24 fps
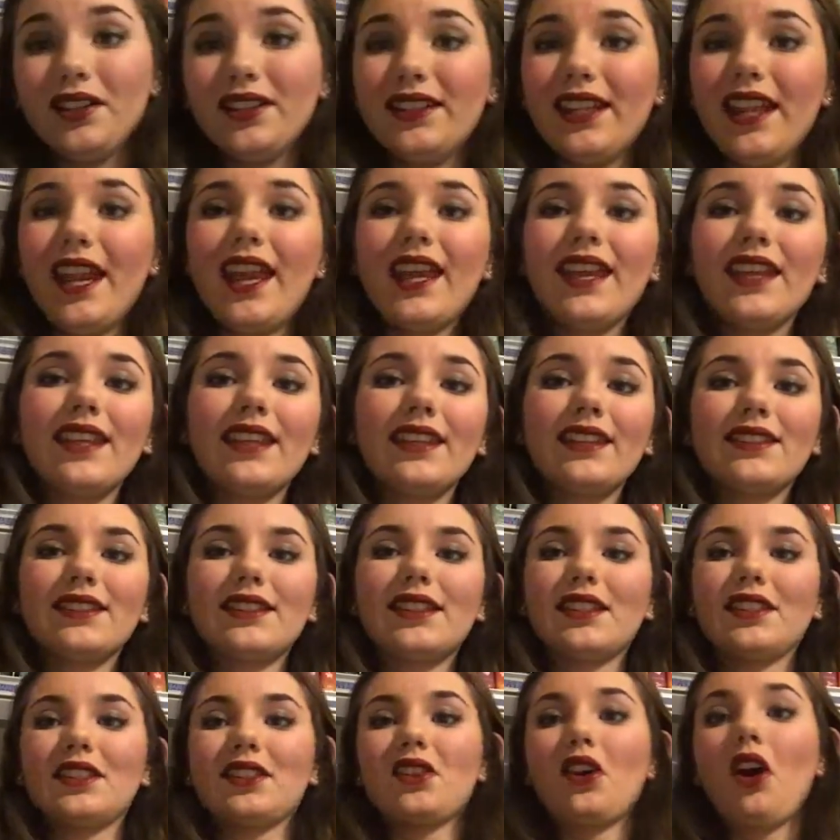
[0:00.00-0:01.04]
Day gets
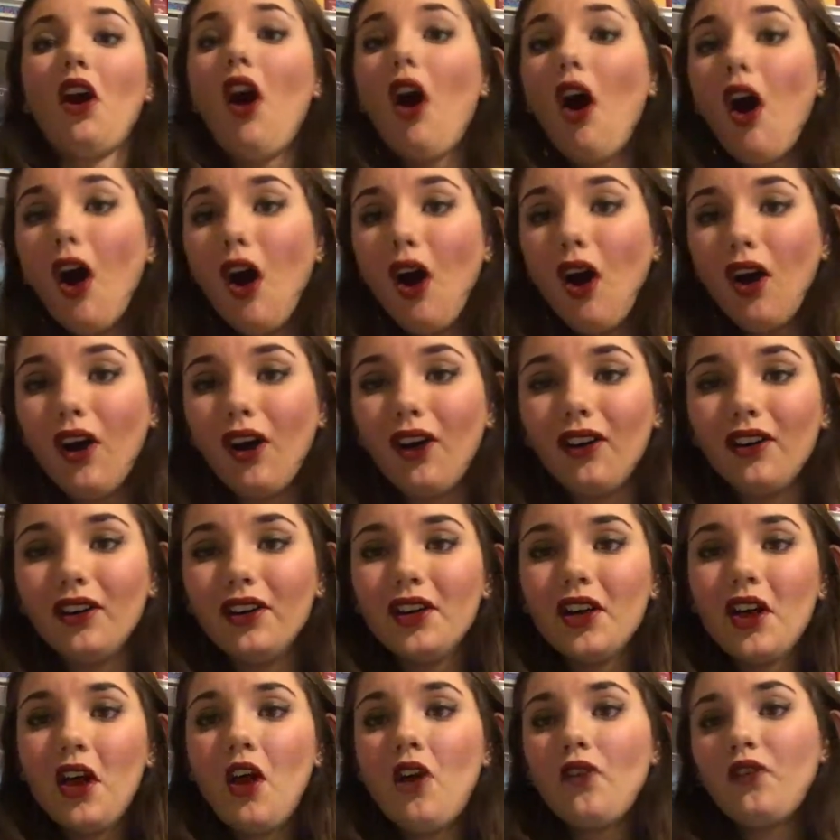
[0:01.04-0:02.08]
this call
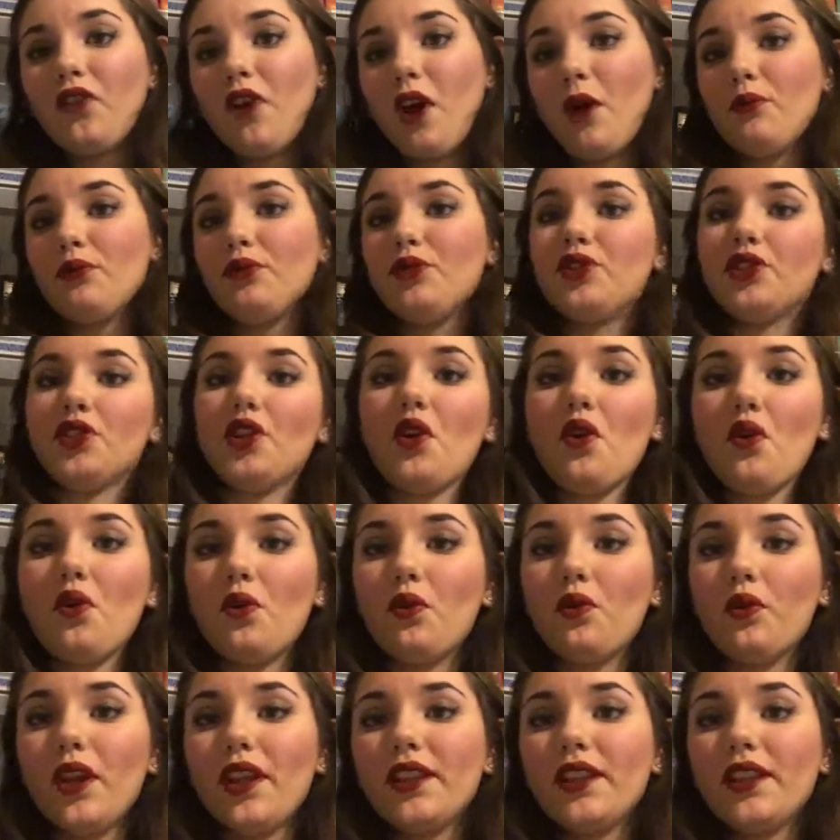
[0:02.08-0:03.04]
from June,